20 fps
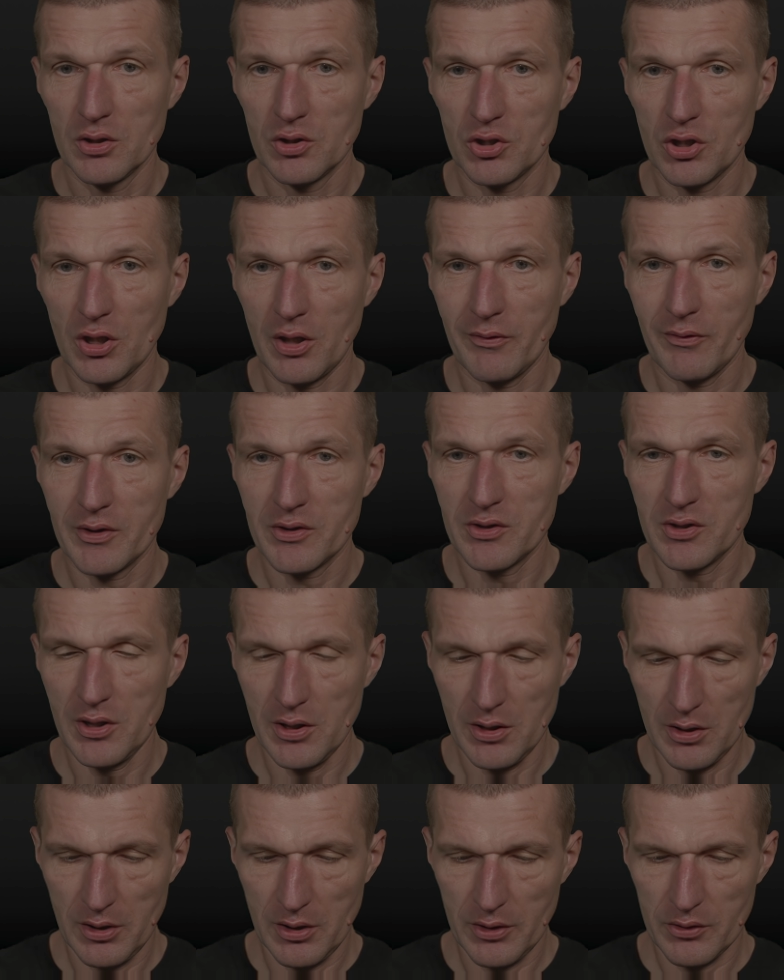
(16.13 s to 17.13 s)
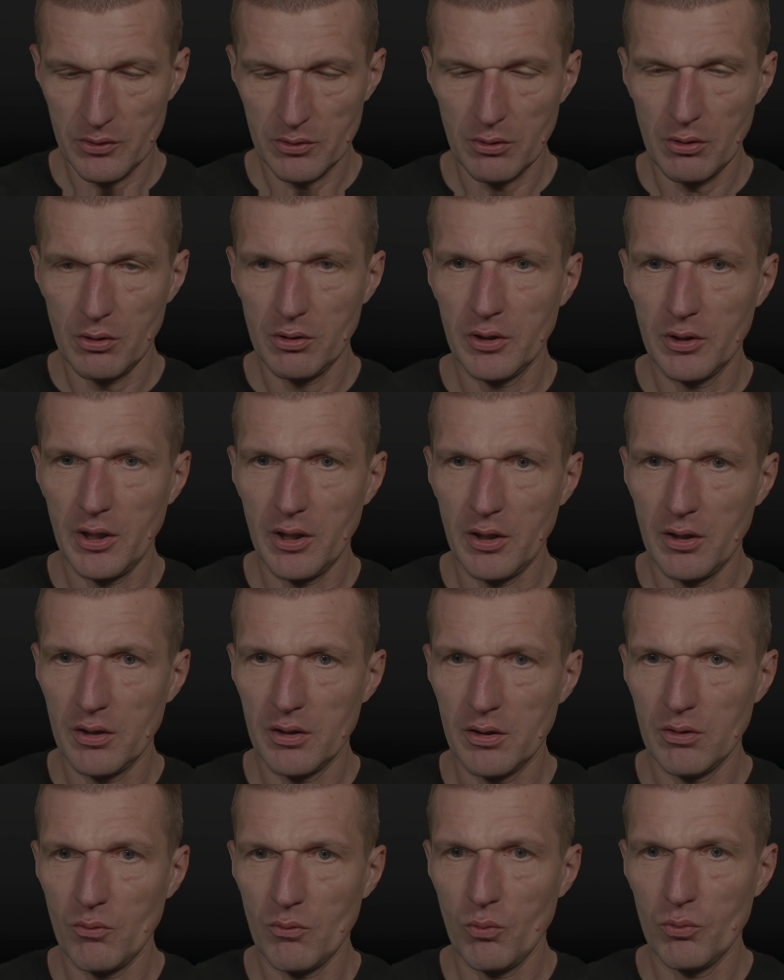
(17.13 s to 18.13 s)
javac. Let's call that
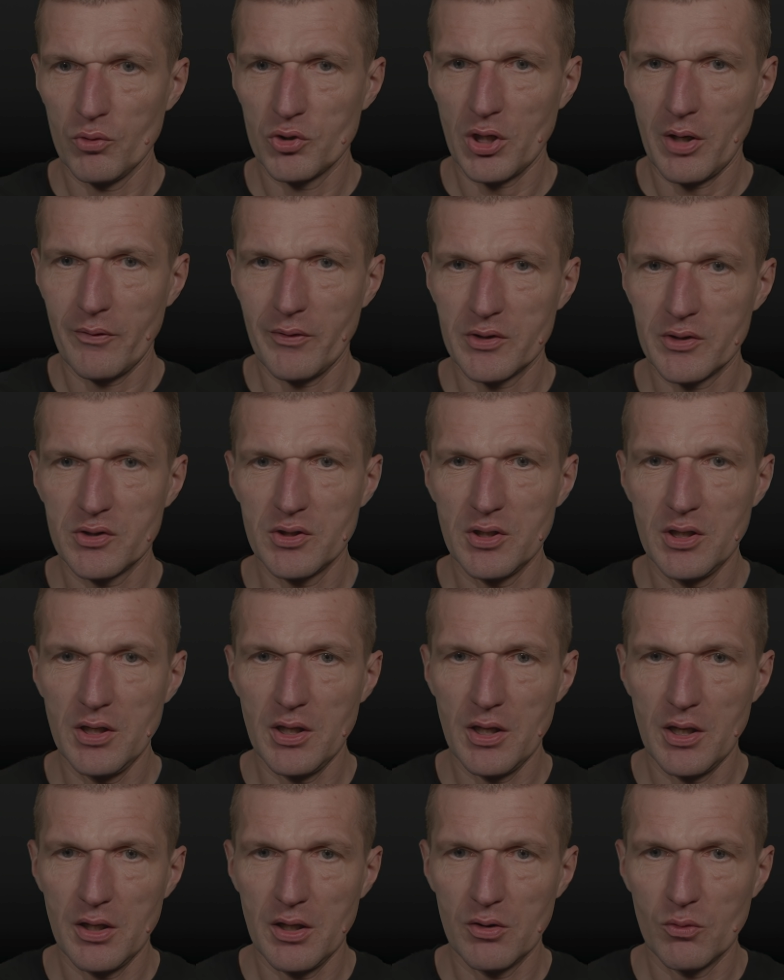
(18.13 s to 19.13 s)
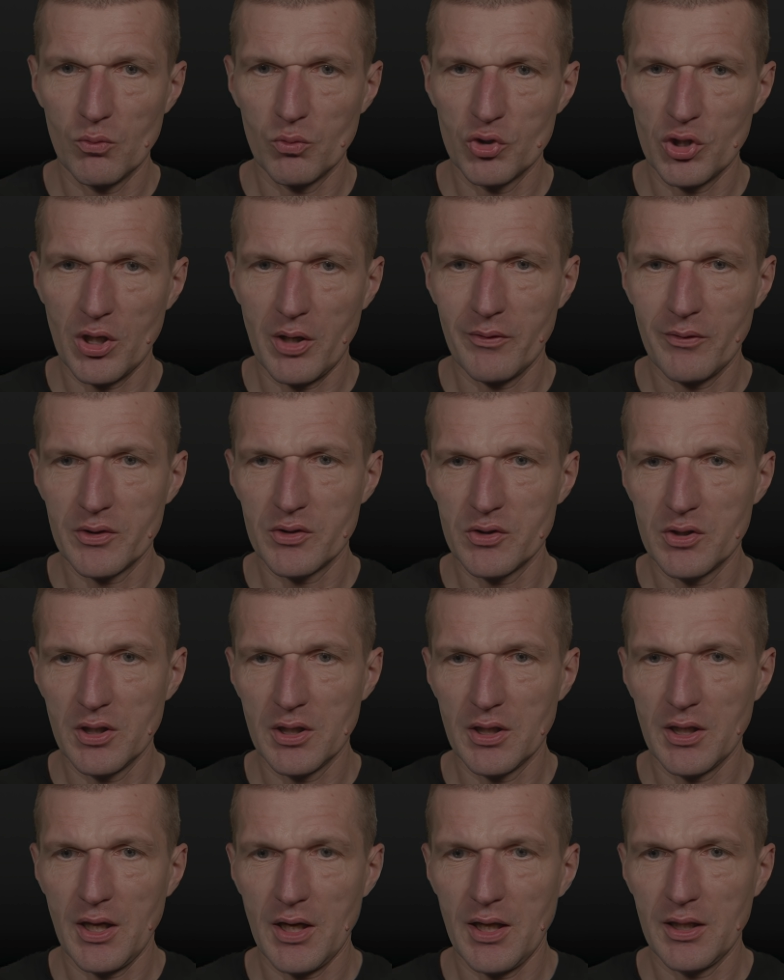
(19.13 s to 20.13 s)
javac and
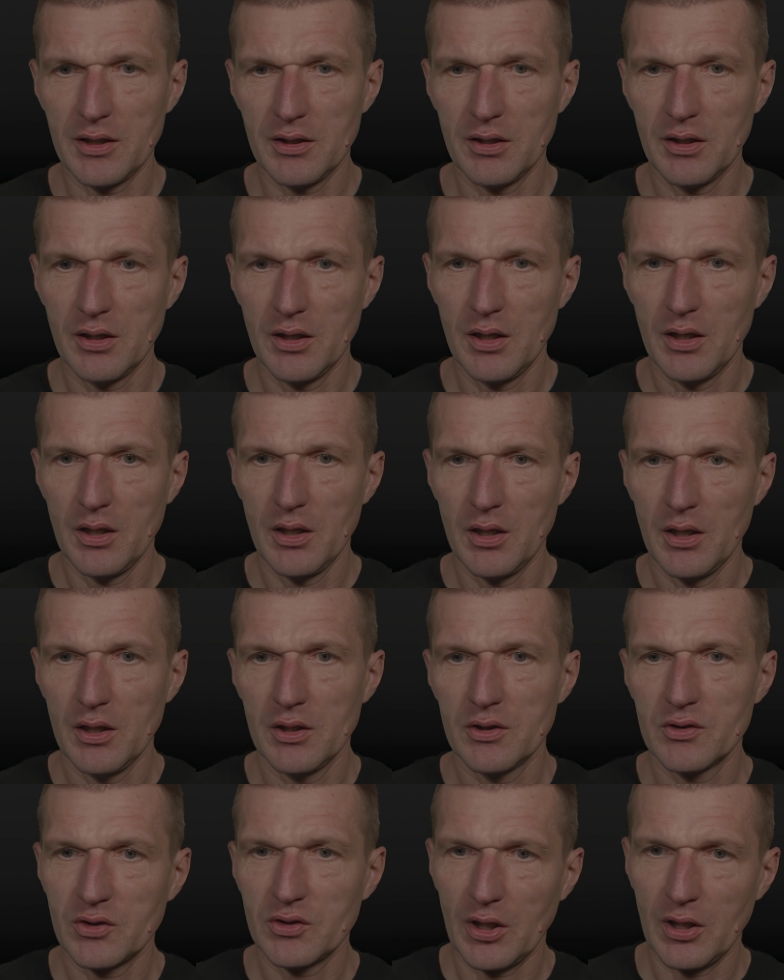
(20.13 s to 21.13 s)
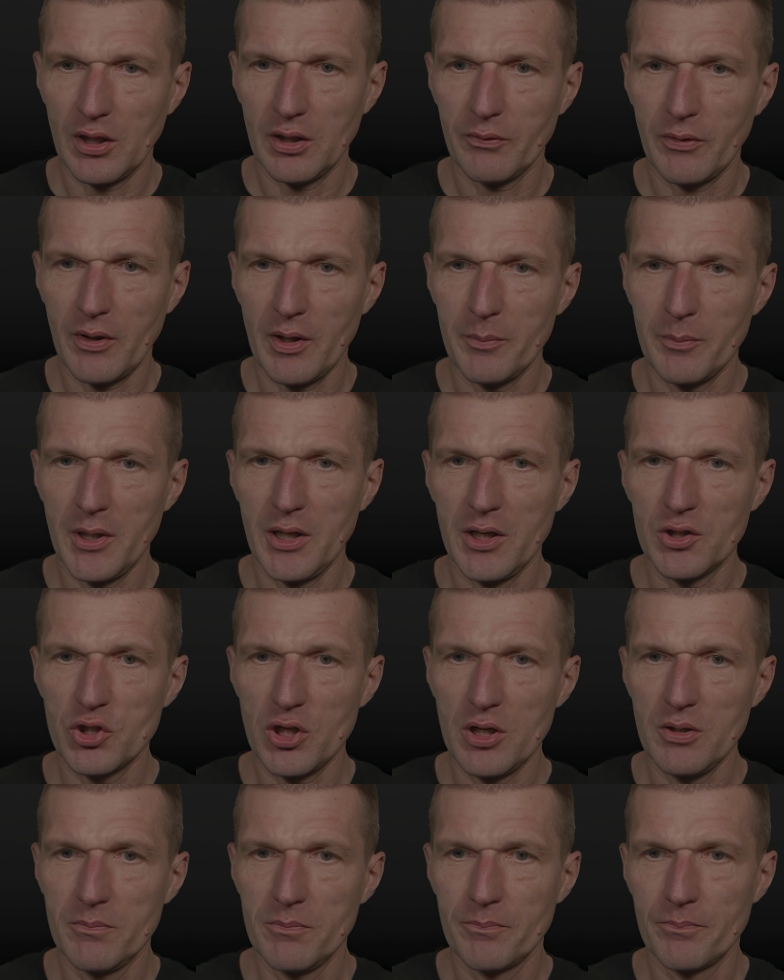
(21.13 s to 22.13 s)
javac get standard file
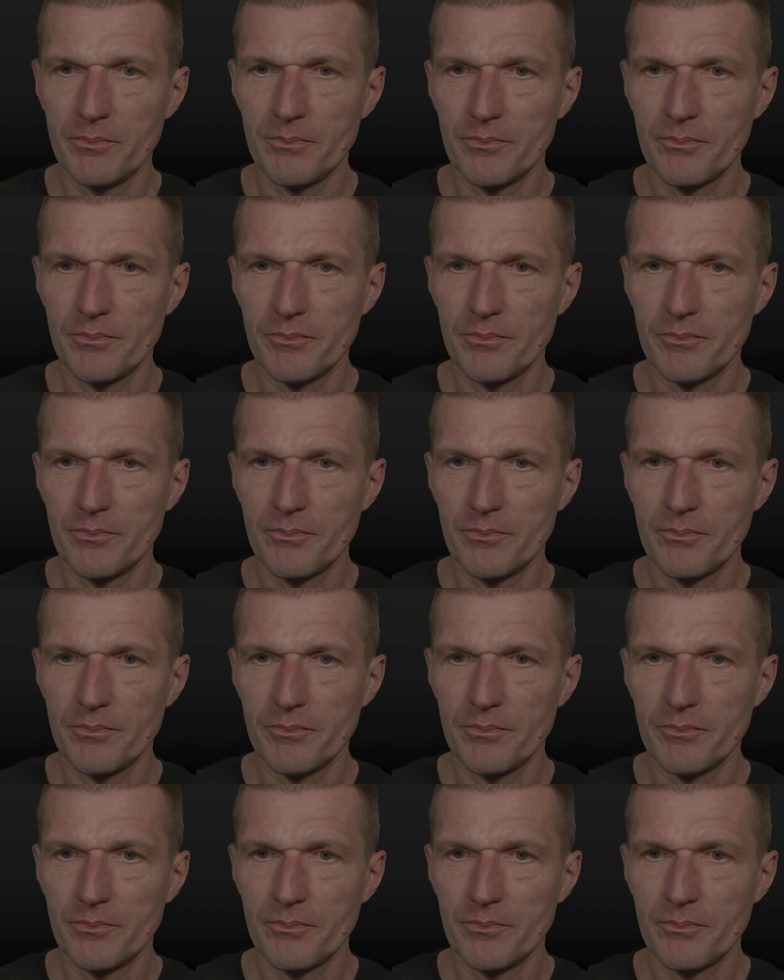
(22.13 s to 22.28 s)
manager.